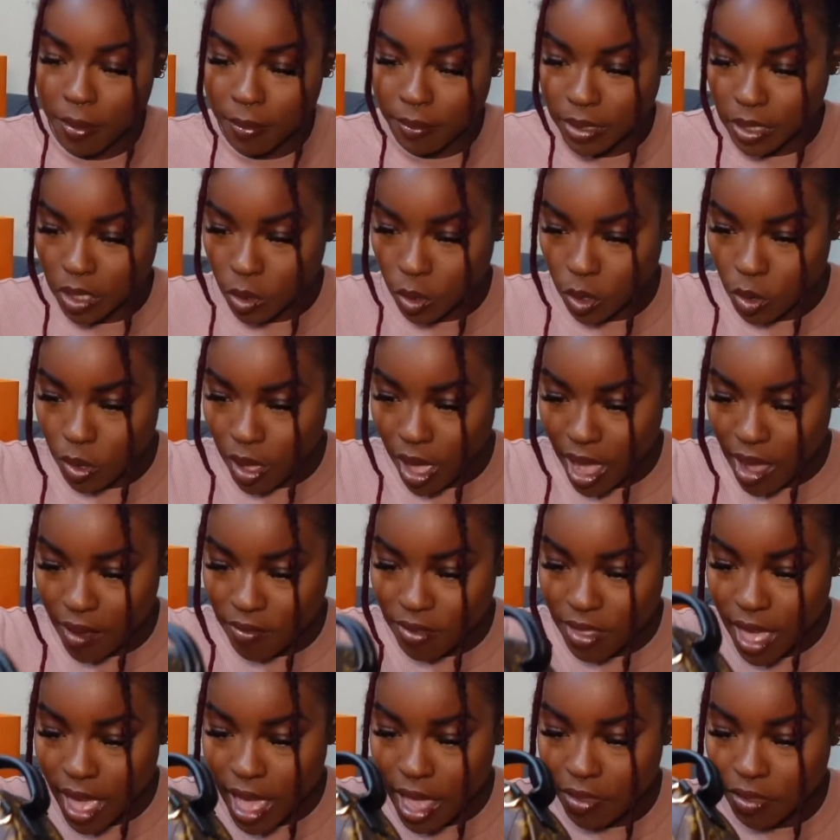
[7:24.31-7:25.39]
So you have
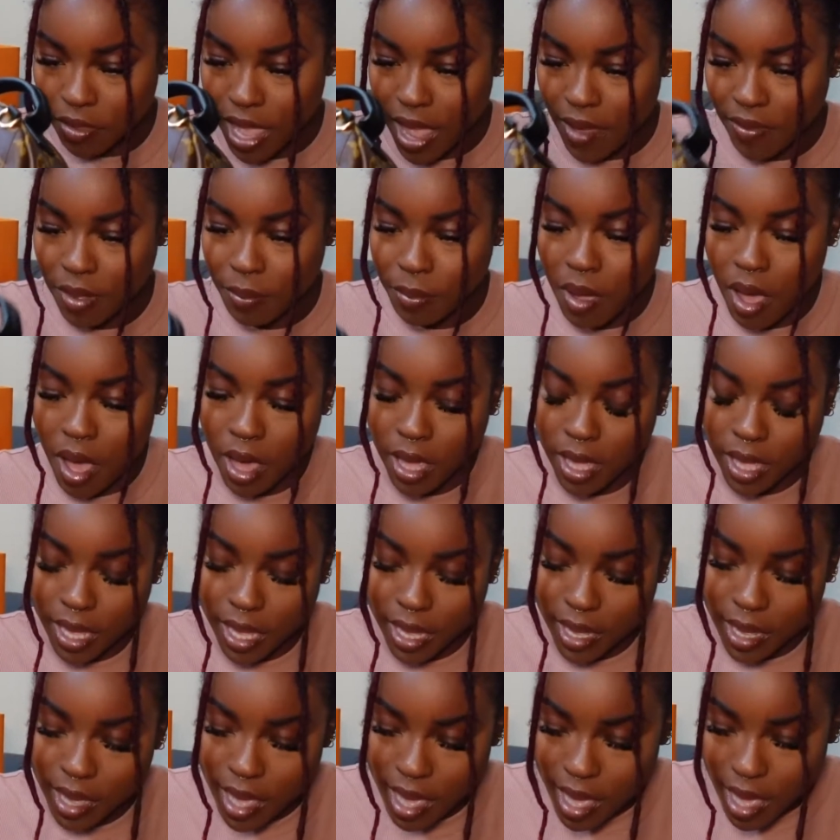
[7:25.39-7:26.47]
that, and you have the
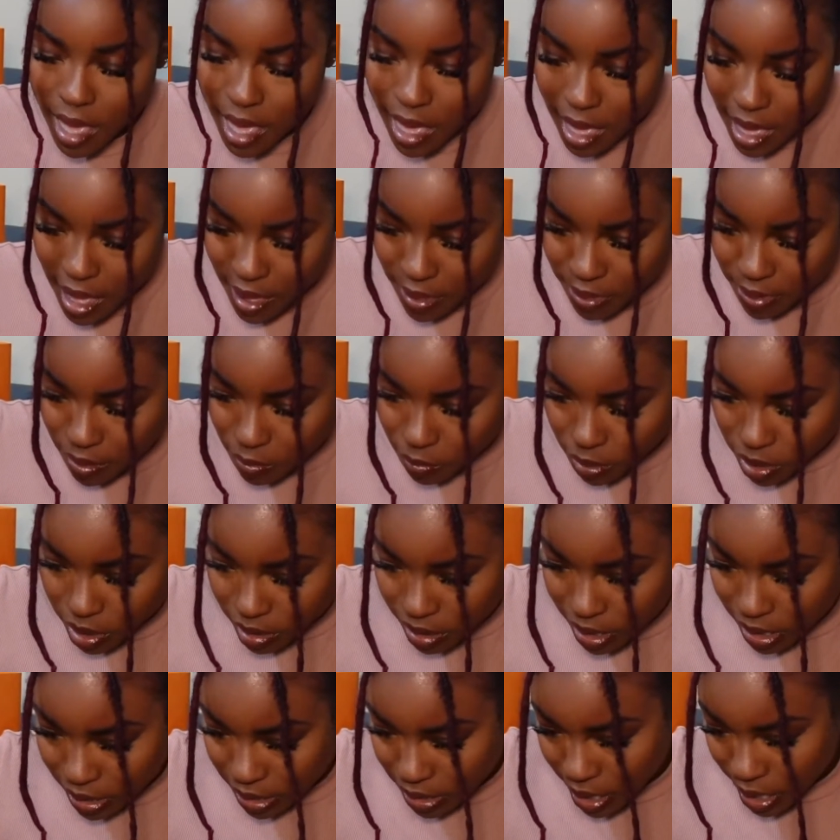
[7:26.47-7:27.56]
pocket, and then where
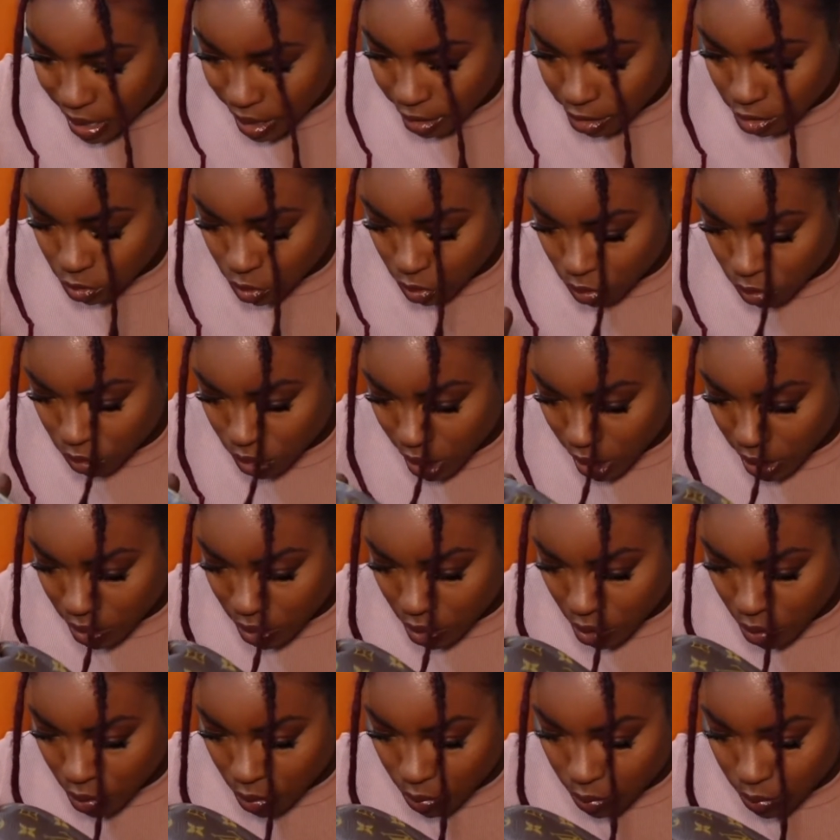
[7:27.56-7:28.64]
is the actual date
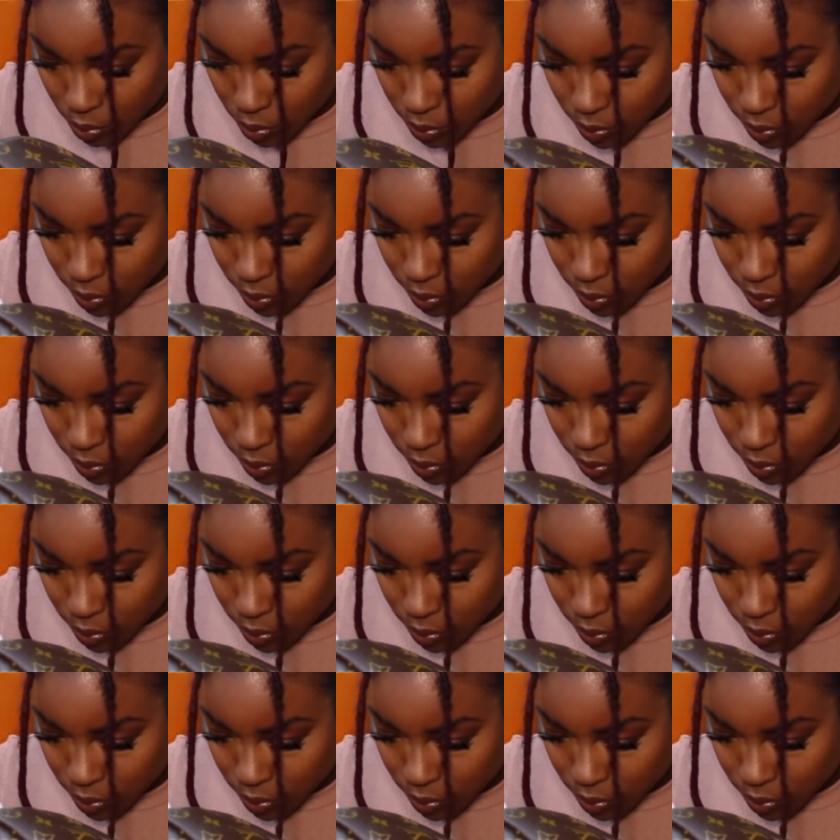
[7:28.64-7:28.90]
code?